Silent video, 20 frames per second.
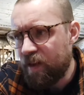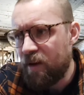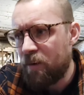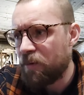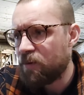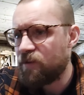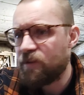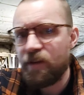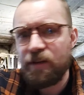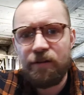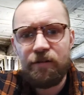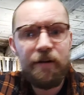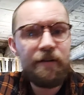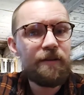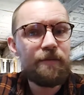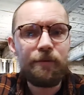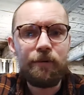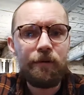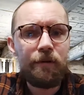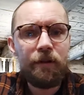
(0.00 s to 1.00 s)
it was
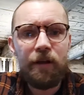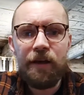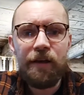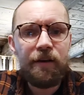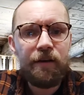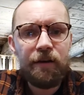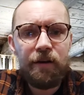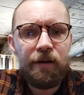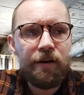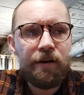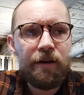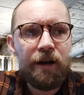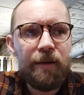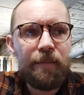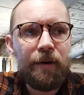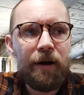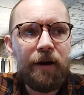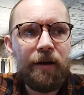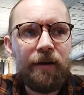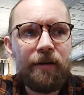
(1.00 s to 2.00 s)
incredible. Like
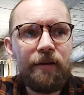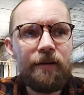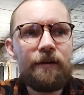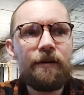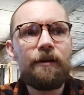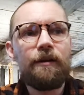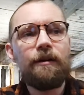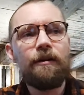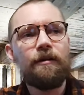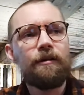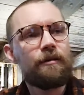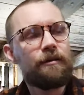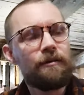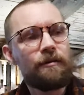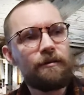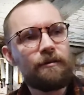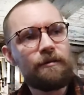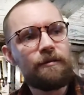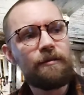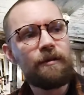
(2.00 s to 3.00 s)
I
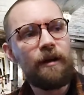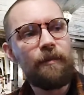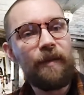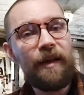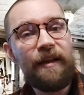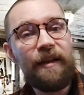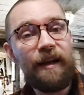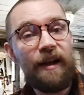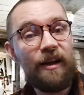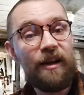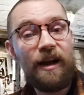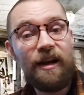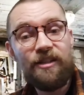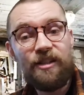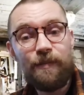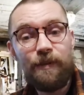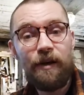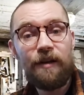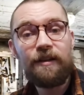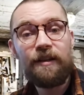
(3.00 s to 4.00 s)
played it. I
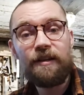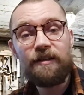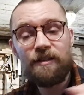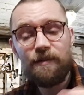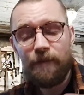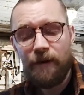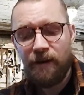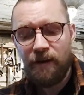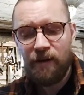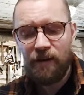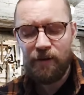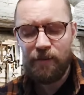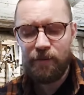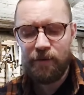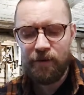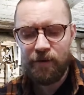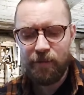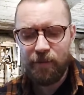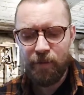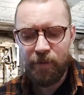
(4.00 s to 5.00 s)
actually plugged it into
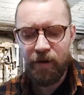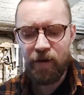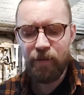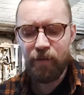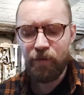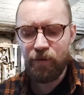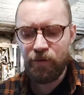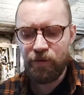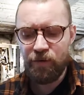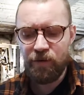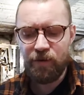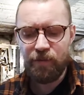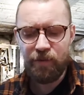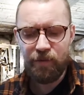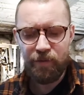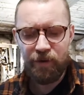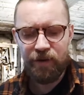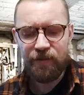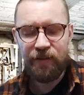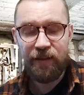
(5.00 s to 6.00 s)
my pedal board.
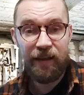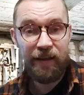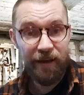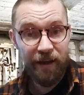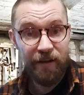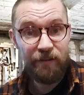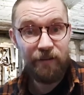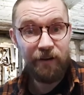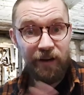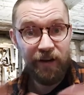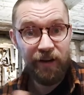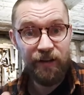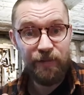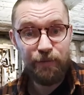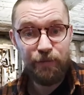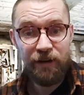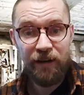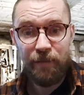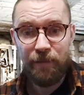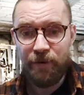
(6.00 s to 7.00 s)
I plugged it. It had a really
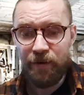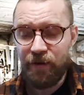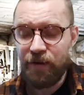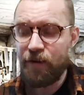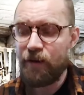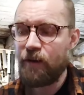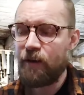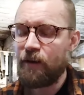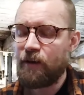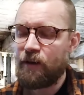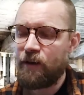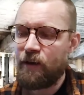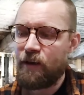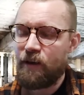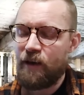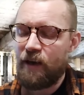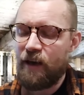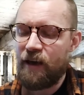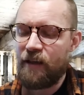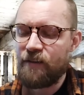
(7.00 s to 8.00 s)
nice preamp in it,
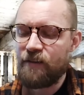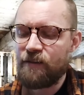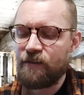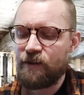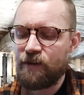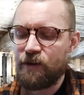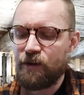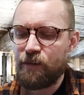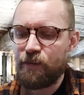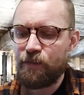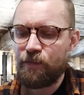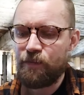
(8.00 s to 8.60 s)
and